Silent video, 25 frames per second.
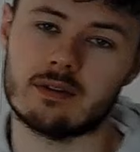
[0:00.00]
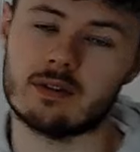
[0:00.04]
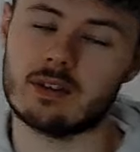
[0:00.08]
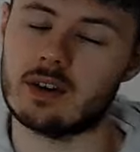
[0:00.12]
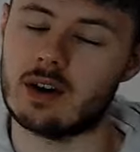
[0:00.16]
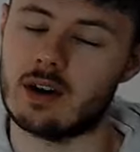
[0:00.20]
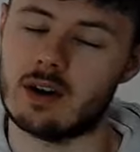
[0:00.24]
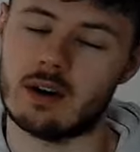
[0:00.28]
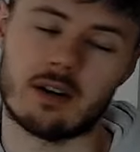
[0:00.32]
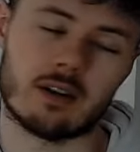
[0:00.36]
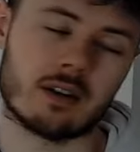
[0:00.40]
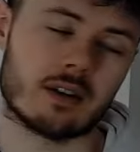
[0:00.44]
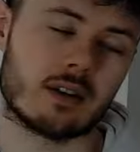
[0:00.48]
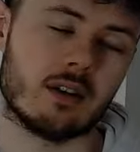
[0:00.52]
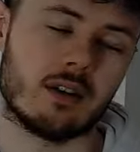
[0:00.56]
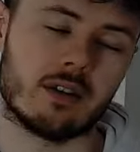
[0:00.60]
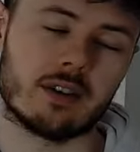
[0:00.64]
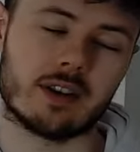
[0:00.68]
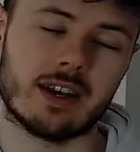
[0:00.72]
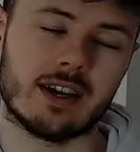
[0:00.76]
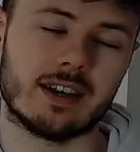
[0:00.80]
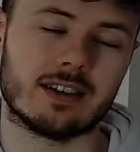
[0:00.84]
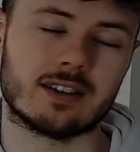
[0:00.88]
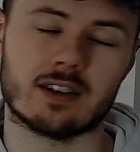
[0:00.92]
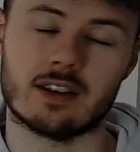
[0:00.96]
Oh, God,
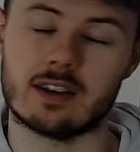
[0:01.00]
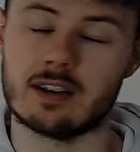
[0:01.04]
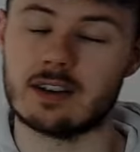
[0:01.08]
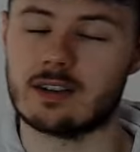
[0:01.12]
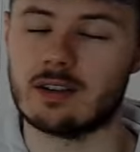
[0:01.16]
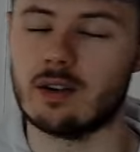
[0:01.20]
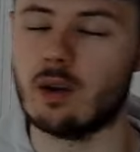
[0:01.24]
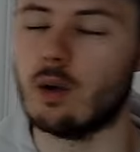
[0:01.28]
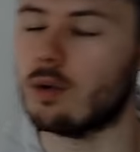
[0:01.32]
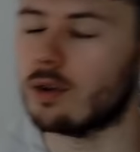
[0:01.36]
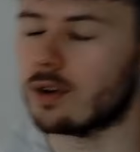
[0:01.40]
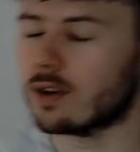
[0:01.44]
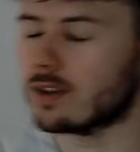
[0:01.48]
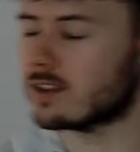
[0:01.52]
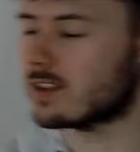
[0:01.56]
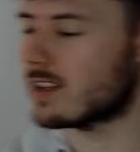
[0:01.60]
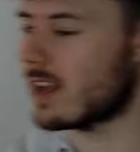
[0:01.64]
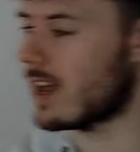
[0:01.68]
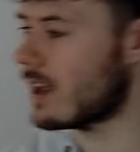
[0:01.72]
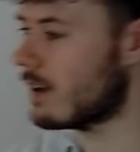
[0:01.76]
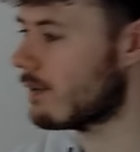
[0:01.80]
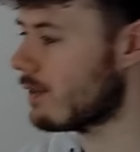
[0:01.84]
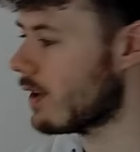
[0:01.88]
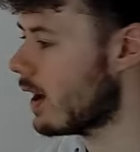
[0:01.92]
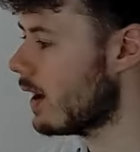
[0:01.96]
he is our Lord and
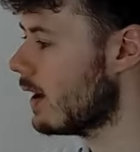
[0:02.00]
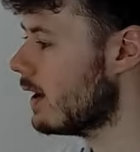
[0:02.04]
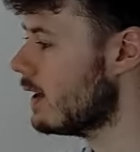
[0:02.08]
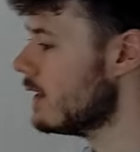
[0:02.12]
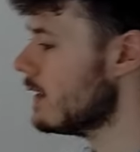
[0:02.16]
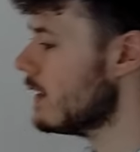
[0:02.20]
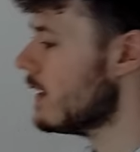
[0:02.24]
Saviour.